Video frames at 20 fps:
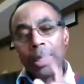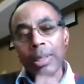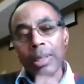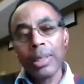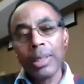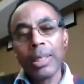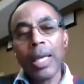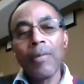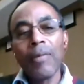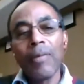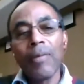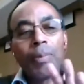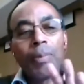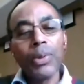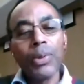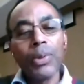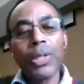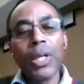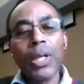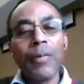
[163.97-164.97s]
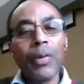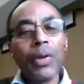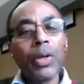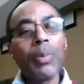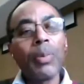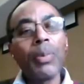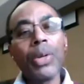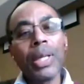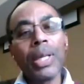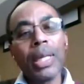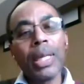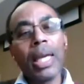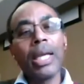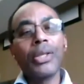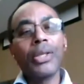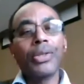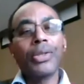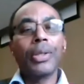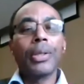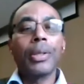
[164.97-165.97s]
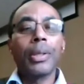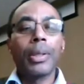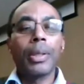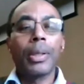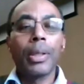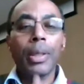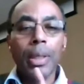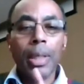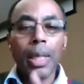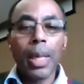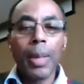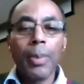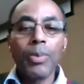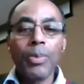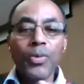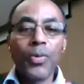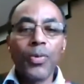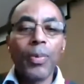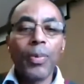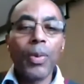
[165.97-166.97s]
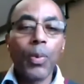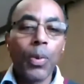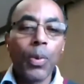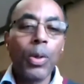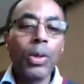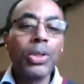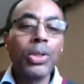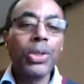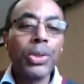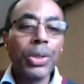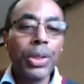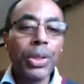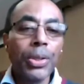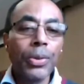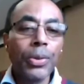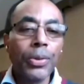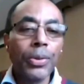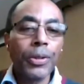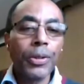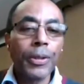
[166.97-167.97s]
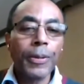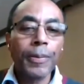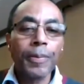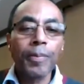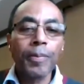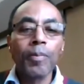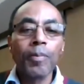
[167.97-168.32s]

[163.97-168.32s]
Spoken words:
7% of your communication comes from the words you use.